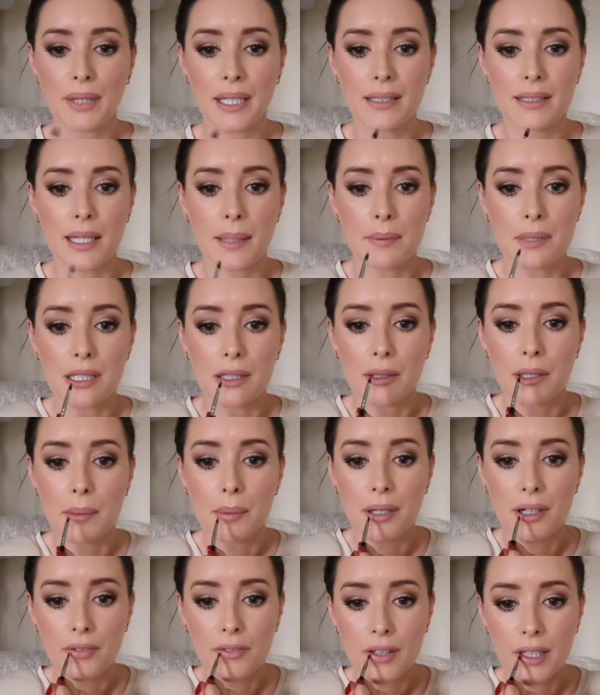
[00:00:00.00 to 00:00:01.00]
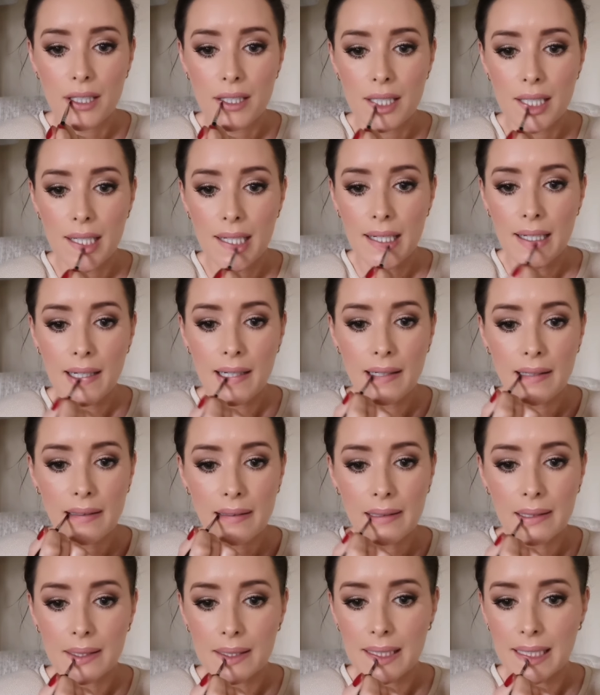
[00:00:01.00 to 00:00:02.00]
that's absolutely perfect.
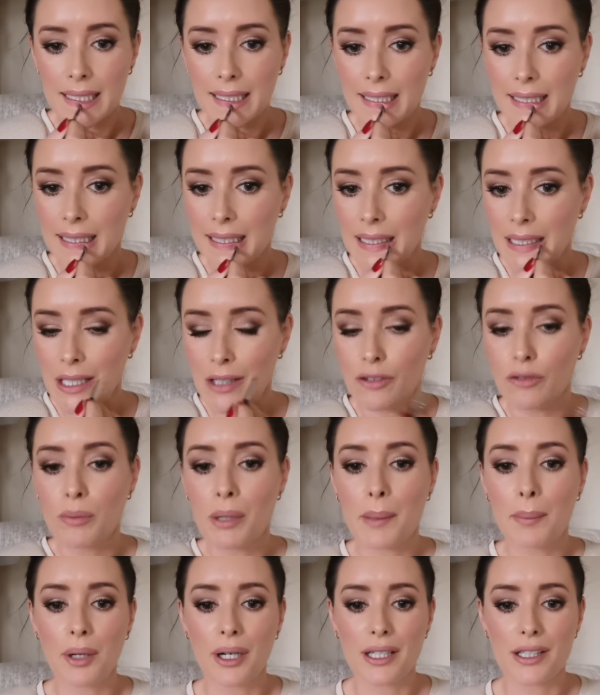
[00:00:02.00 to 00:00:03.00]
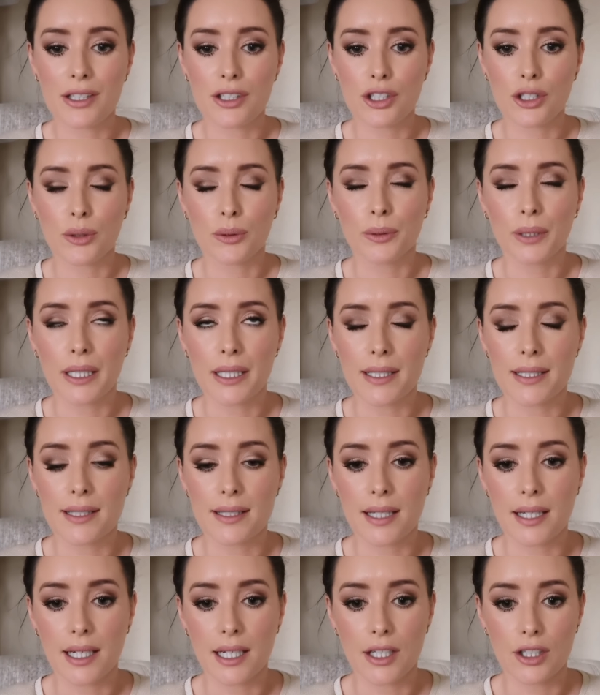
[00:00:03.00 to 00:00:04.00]
Or what a lot of my brides do
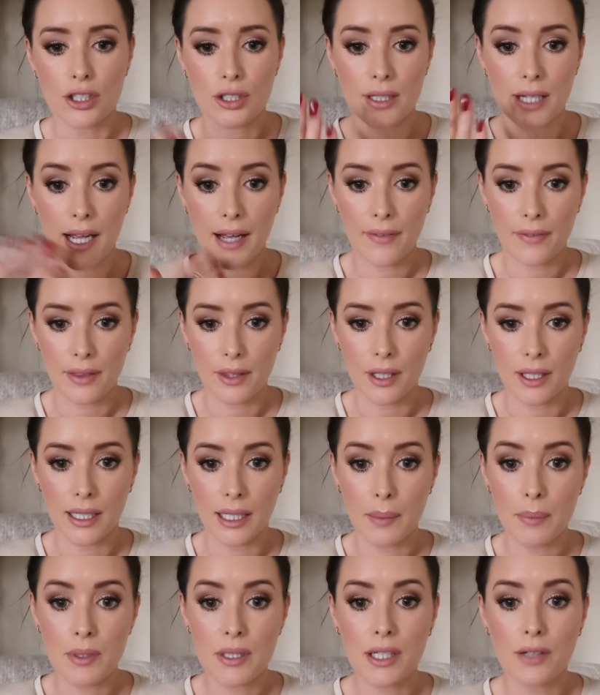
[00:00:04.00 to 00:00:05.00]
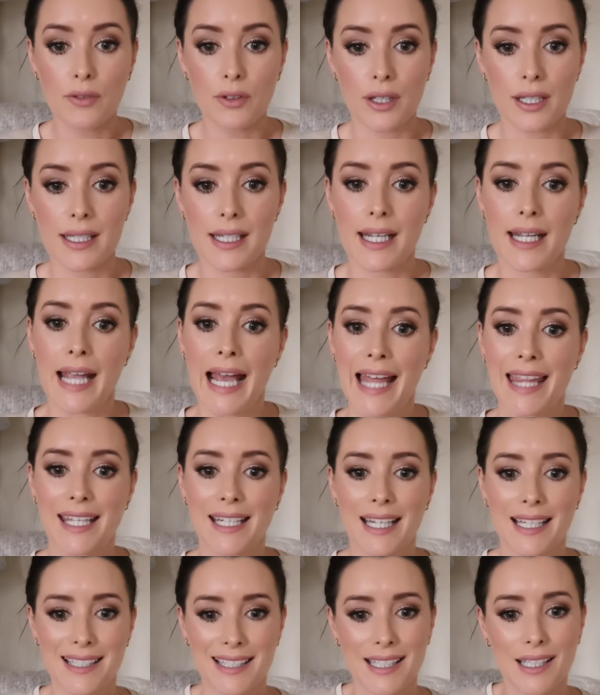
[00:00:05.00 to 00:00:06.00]
is they just have the lipstick for the day, and
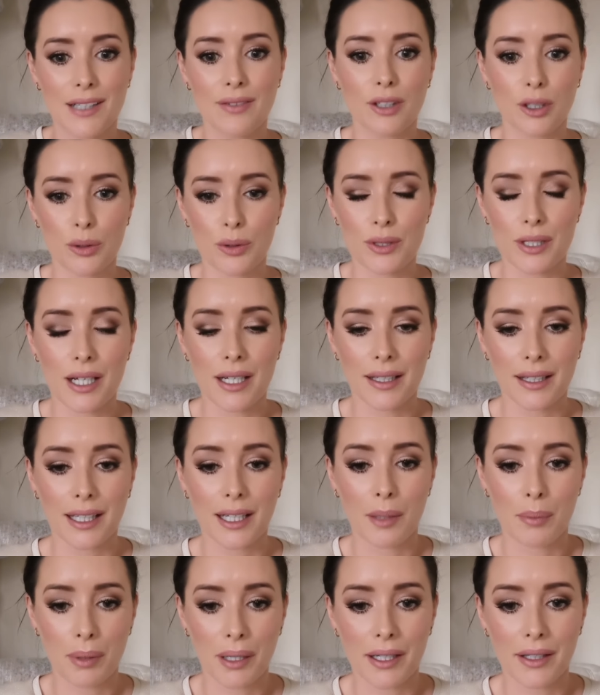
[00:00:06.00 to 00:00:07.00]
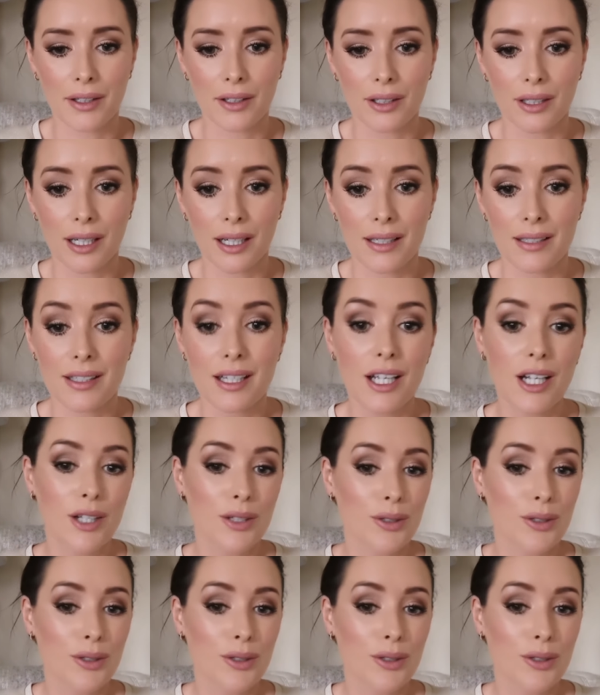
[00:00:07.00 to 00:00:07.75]
then as the evening goes on, they apply their gloss.